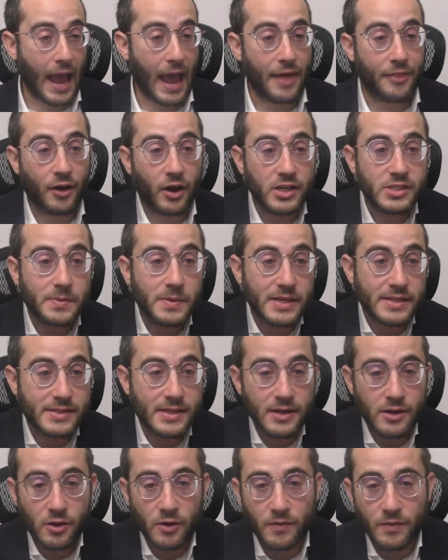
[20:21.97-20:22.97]
And the husband is
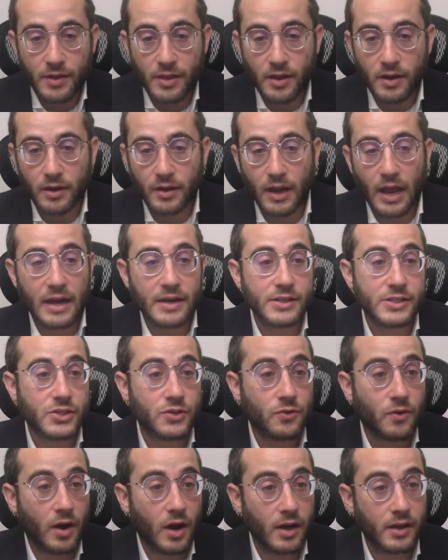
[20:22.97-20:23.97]
sitting over there and he's
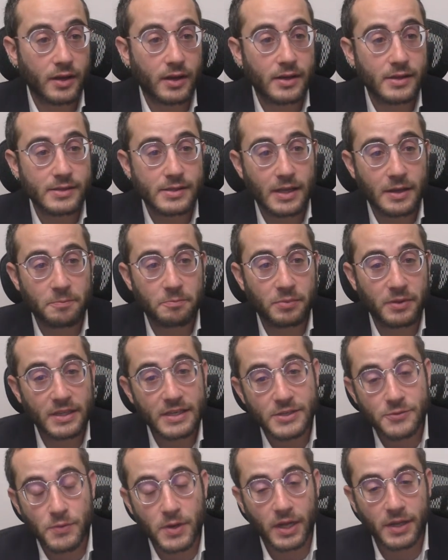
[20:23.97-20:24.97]
crying and he's like,
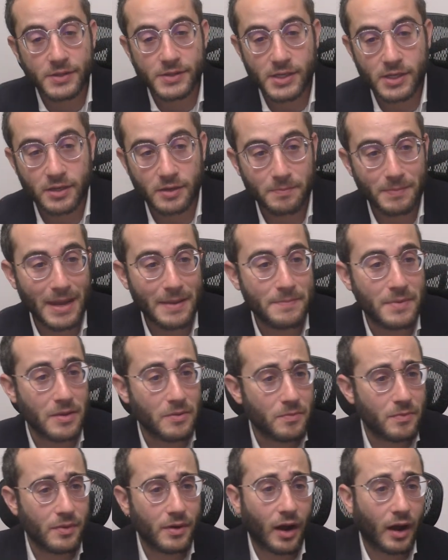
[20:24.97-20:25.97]
please reconsider. Maybe
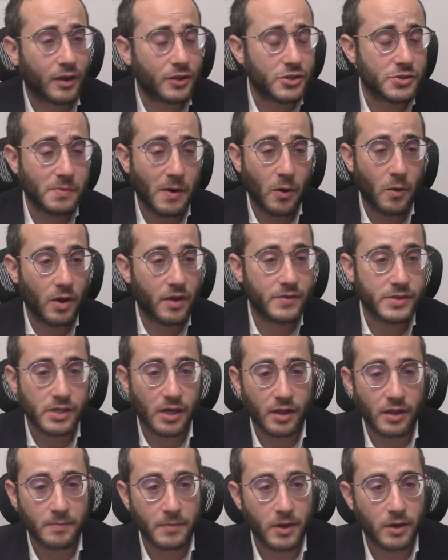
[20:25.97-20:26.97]
just Baruch will give us
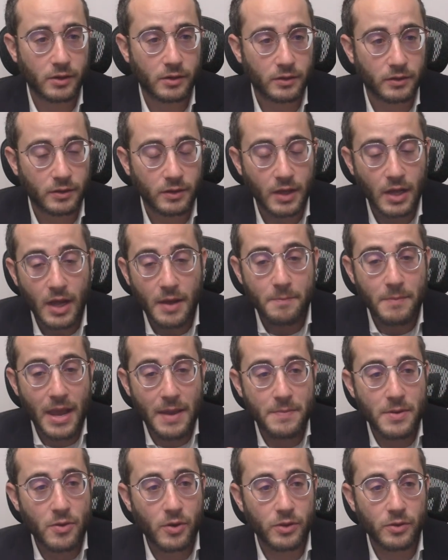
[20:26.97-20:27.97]
another miracle.
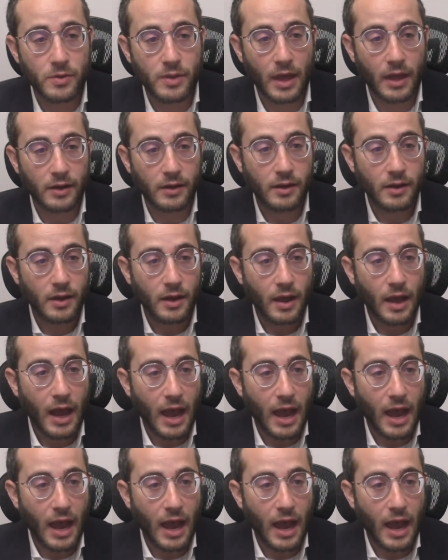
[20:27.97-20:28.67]
Maybe you could do that.